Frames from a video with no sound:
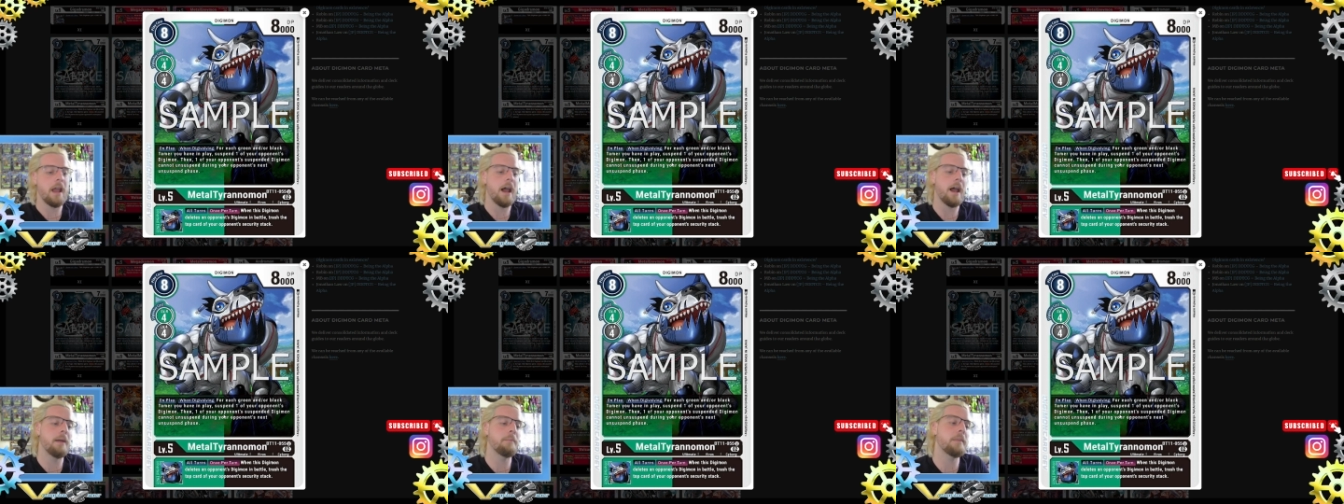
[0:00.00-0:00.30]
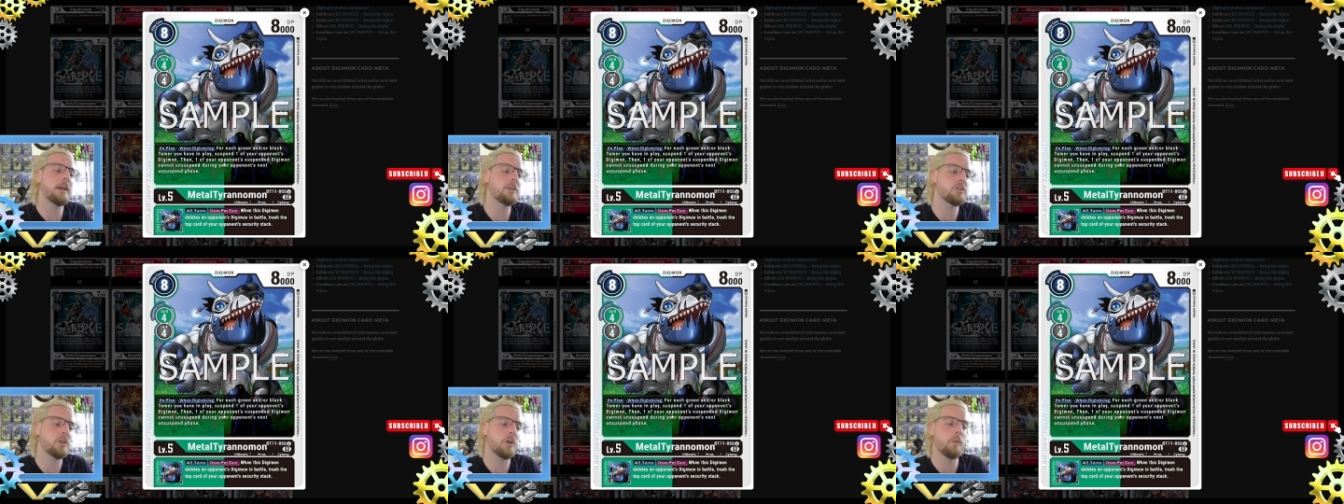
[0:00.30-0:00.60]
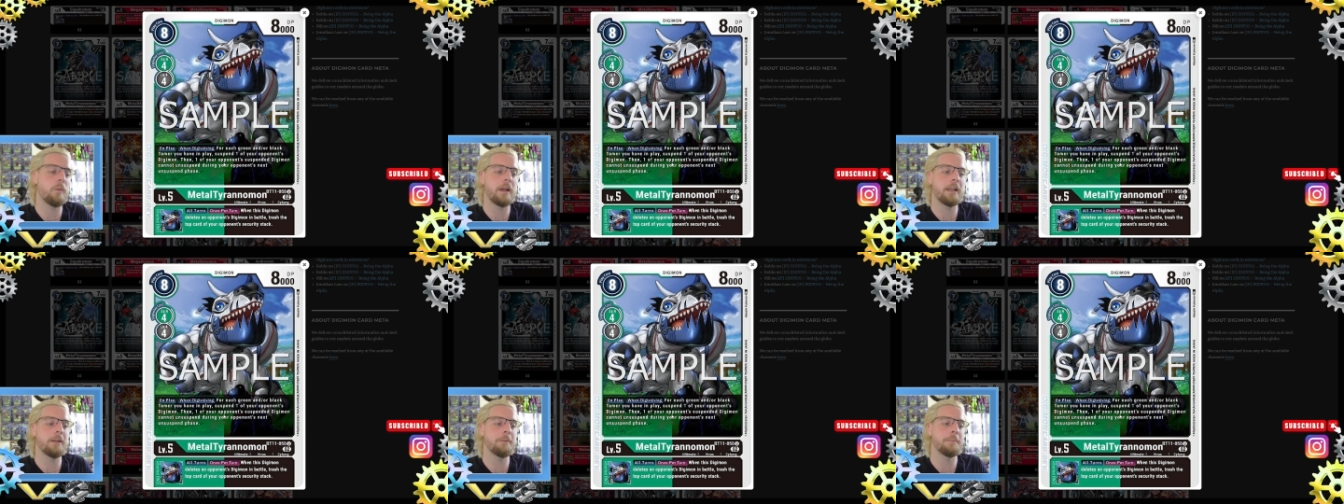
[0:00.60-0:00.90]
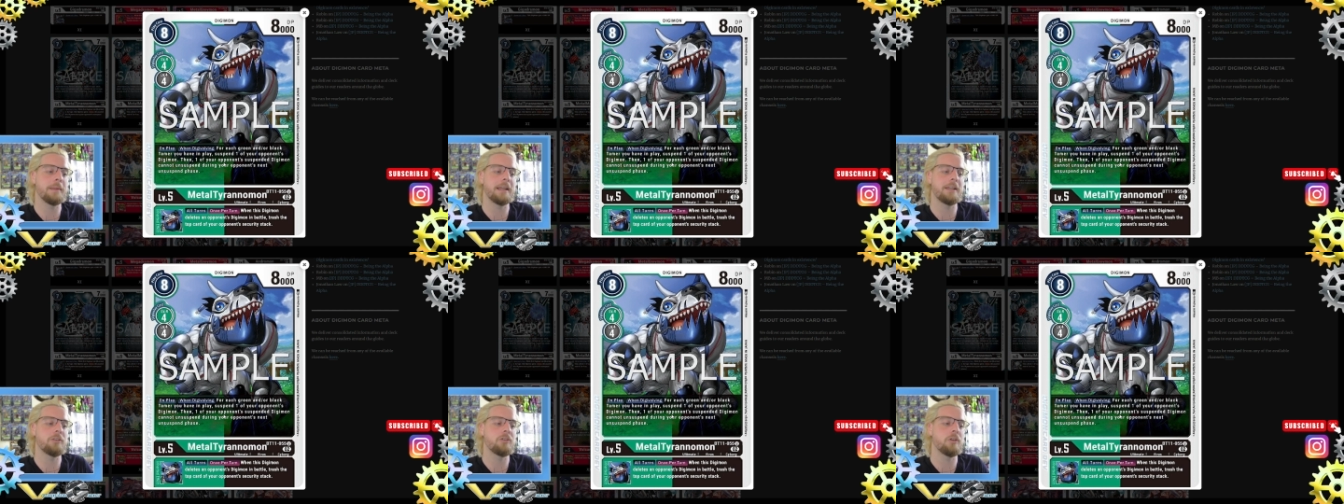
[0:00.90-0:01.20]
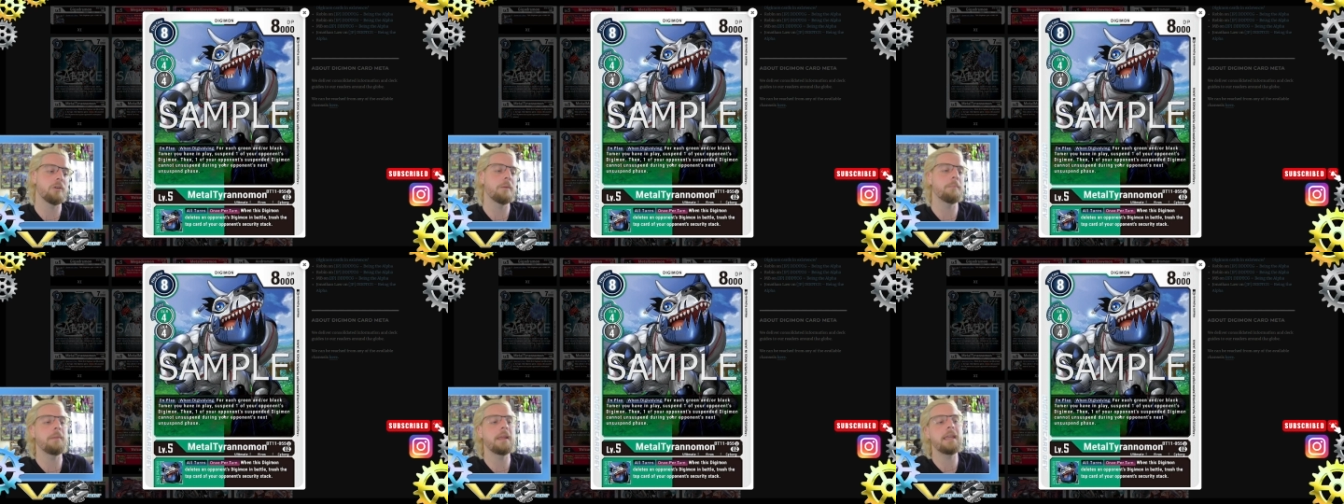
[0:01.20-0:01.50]
I'm not sure why they're playing
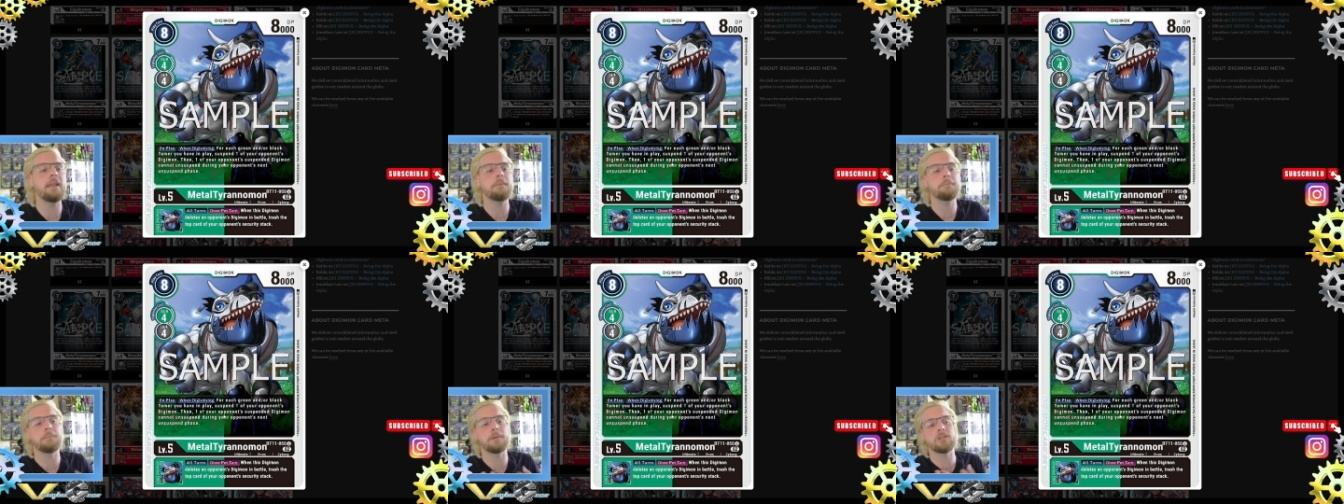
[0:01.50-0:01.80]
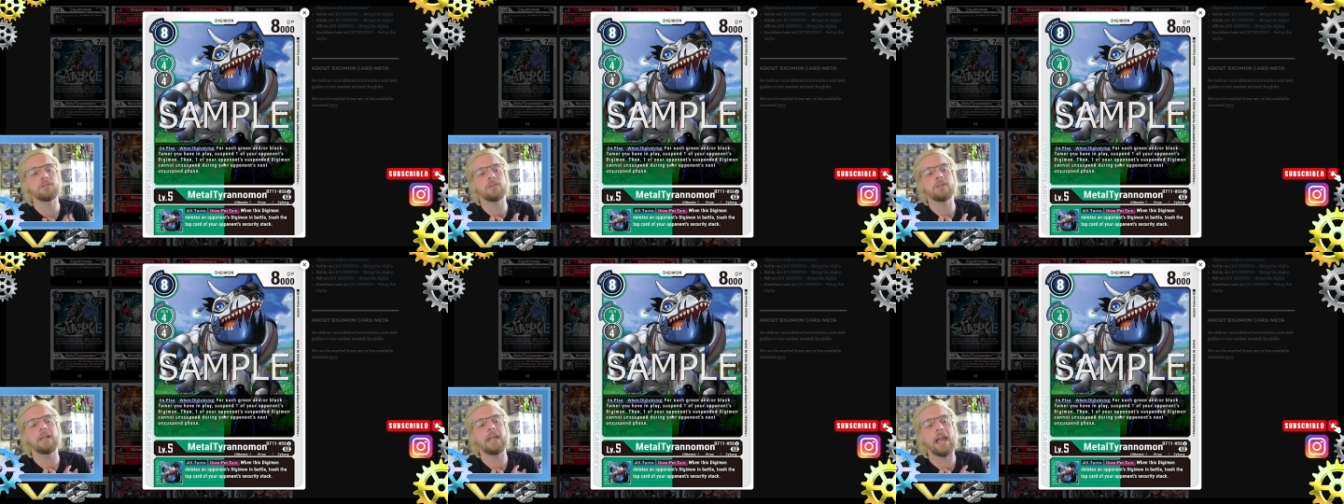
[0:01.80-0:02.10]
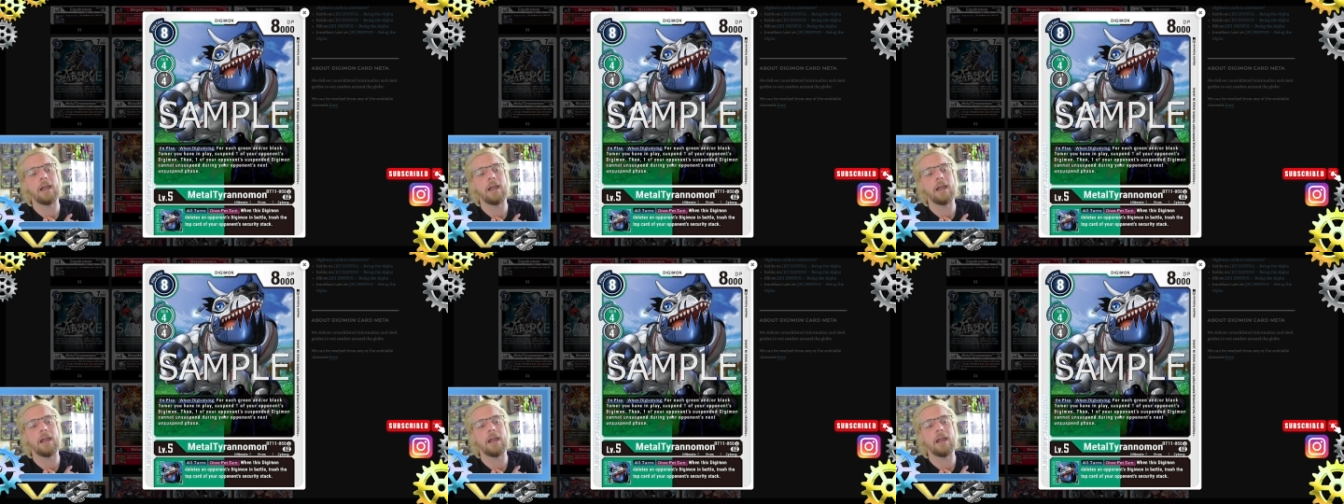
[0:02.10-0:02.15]
two. Me, personally,